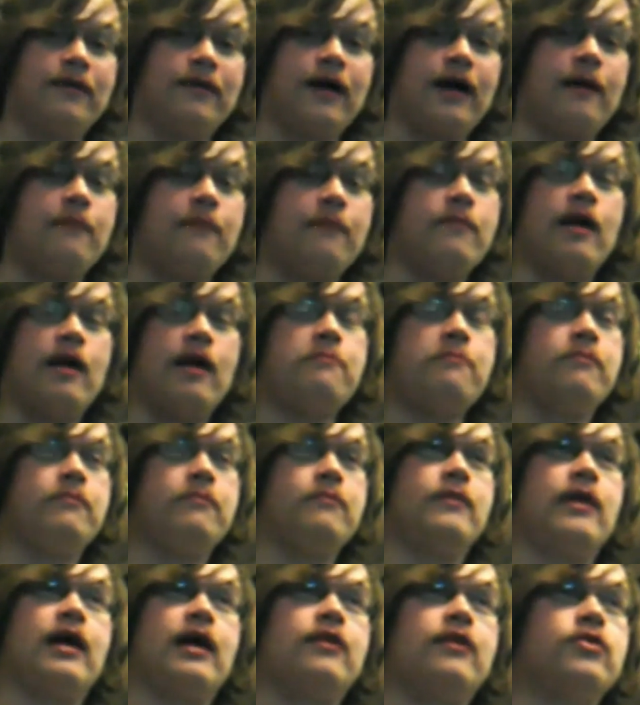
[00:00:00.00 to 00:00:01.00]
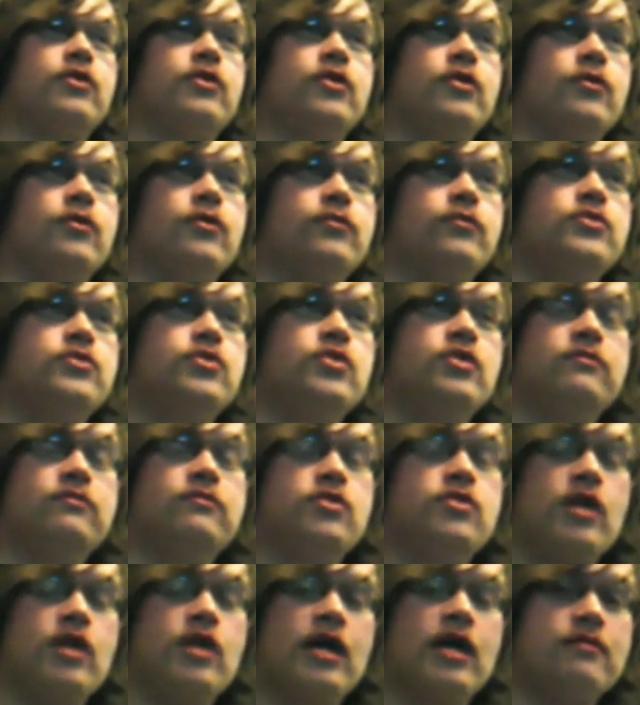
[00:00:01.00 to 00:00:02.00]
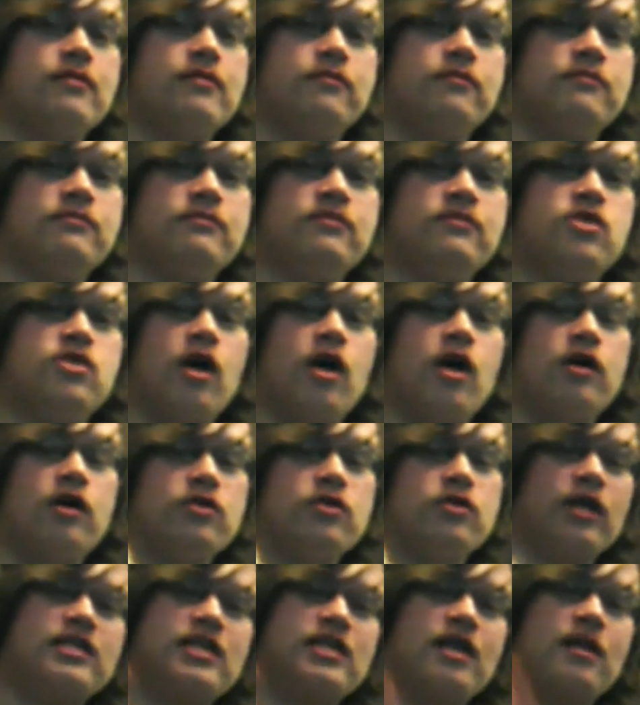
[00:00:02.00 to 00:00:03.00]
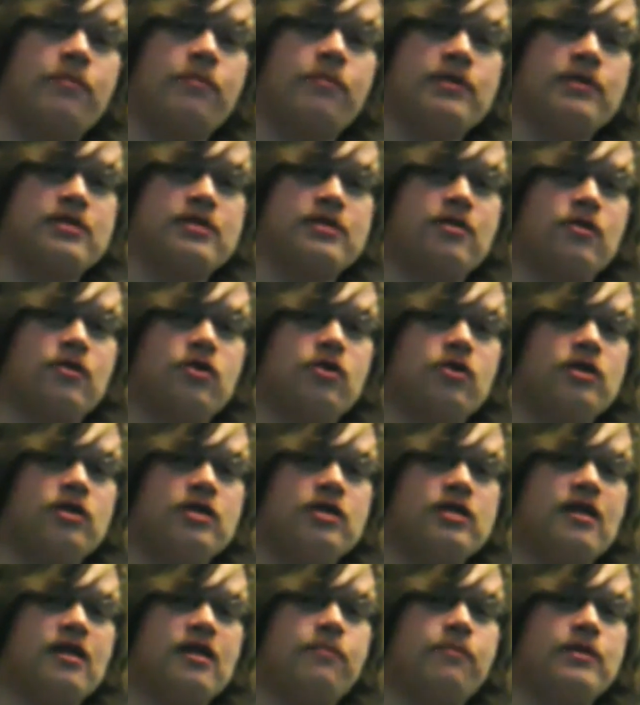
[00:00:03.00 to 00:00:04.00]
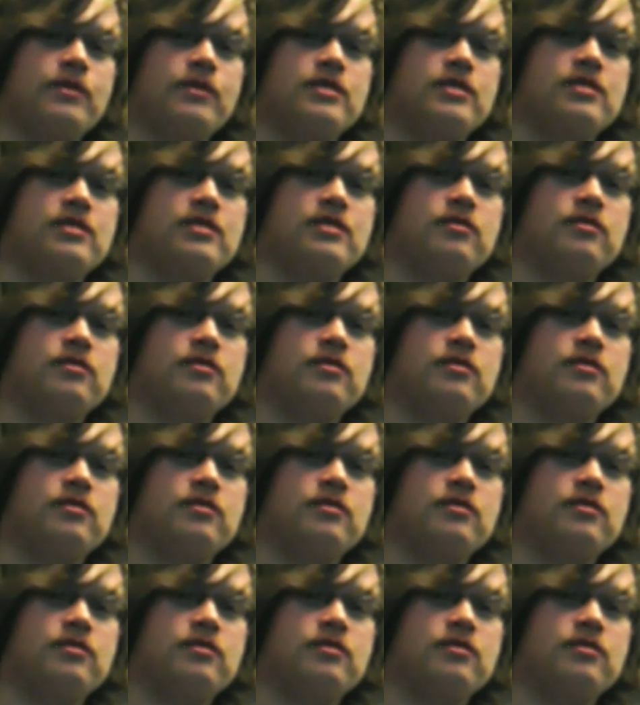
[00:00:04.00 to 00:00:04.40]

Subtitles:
I don't know. Do you got John? Do you like Tempest? Are you good at Tempest?